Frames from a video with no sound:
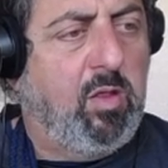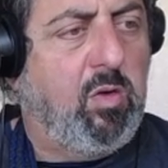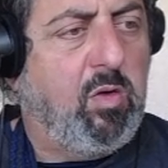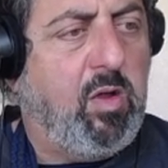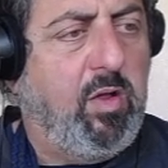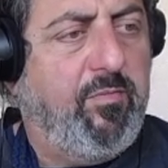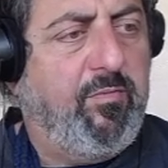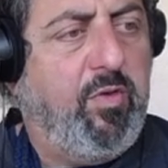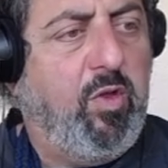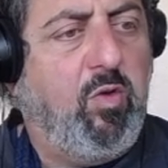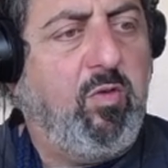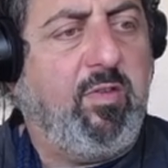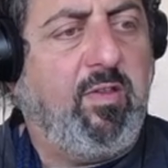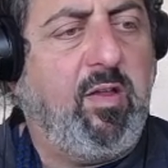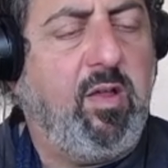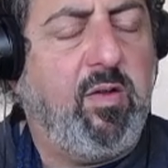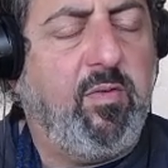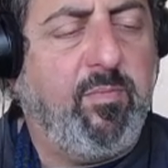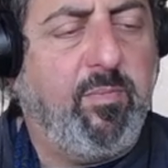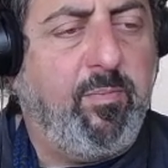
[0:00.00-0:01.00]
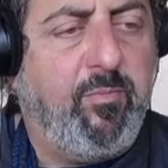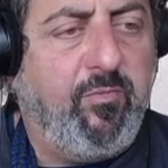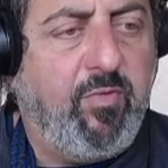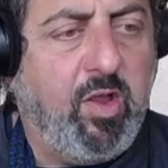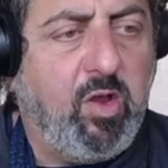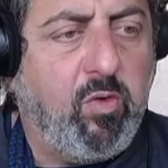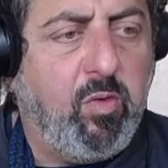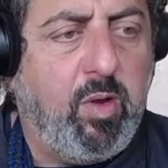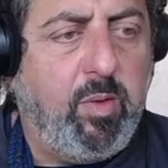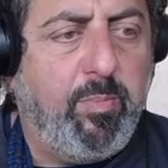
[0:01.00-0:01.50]
Confusing
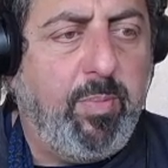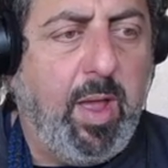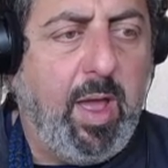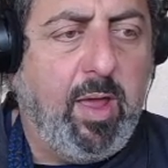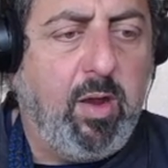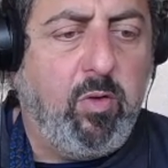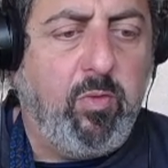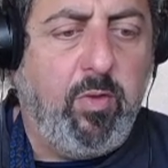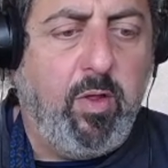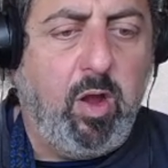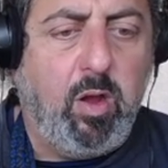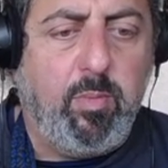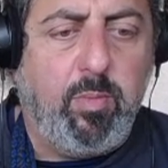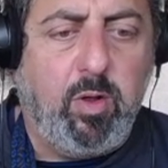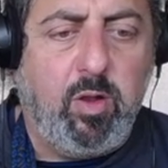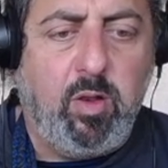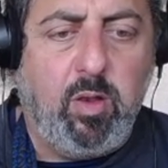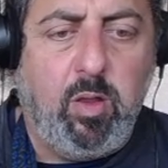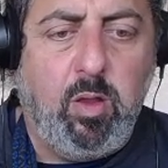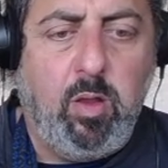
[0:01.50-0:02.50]
fingering pattern there, but